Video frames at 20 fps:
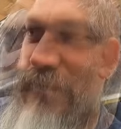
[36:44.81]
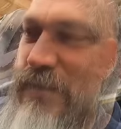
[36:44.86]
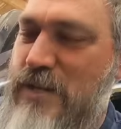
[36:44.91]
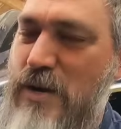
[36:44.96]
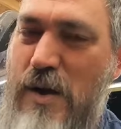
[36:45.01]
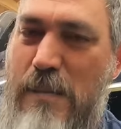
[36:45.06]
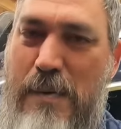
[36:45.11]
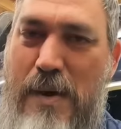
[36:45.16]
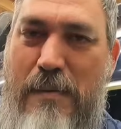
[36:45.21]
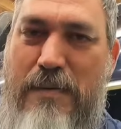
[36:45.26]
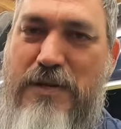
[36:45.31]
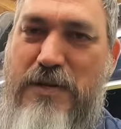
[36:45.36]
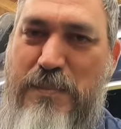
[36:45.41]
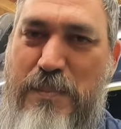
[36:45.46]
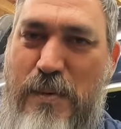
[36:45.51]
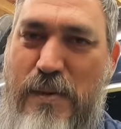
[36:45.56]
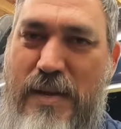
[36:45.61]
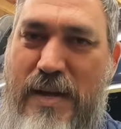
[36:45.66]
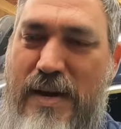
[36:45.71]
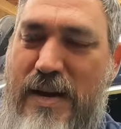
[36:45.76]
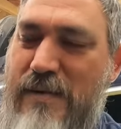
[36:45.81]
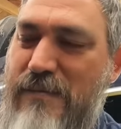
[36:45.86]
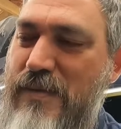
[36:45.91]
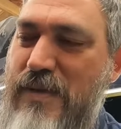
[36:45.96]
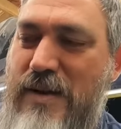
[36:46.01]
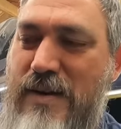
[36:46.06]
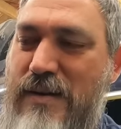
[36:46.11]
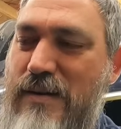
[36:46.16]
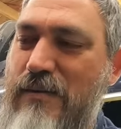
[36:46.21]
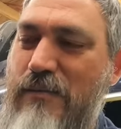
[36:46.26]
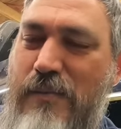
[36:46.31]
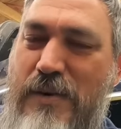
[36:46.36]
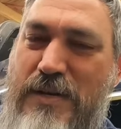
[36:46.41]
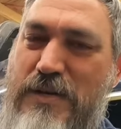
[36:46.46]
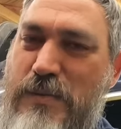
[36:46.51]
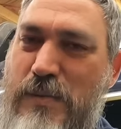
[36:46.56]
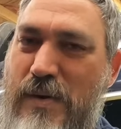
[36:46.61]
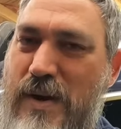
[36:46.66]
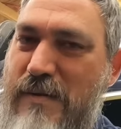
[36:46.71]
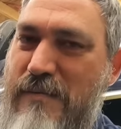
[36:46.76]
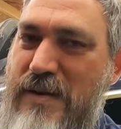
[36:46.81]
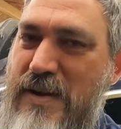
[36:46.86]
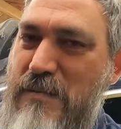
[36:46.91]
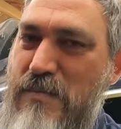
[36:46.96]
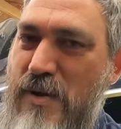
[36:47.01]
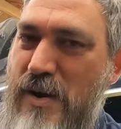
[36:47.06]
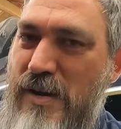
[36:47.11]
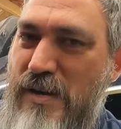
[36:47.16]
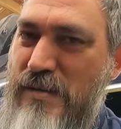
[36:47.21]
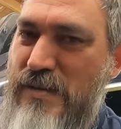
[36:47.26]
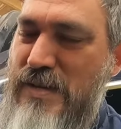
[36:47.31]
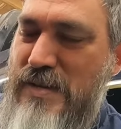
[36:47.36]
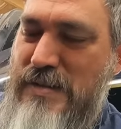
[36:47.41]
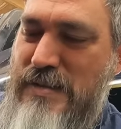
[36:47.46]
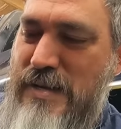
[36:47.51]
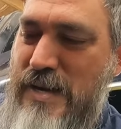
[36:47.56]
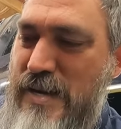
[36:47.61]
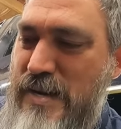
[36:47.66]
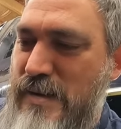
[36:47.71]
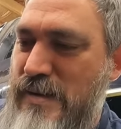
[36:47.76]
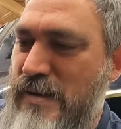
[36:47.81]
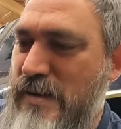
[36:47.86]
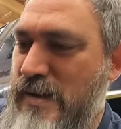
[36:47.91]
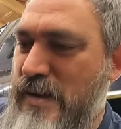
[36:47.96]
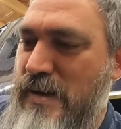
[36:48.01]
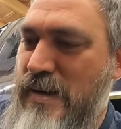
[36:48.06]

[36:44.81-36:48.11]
So I'll probably just pull that off of there. We just won't have an e-brake on this side.